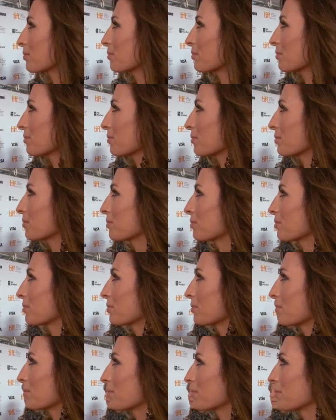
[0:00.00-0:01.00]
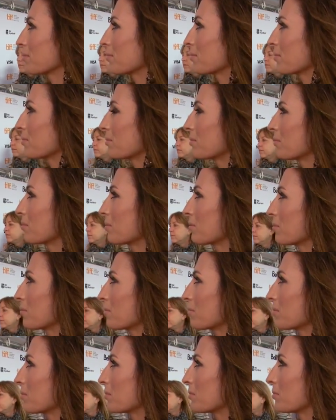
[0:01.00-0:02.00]

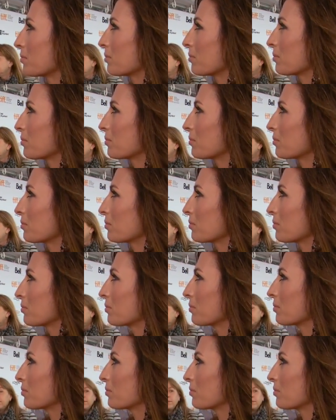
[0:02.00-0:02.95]
(silent)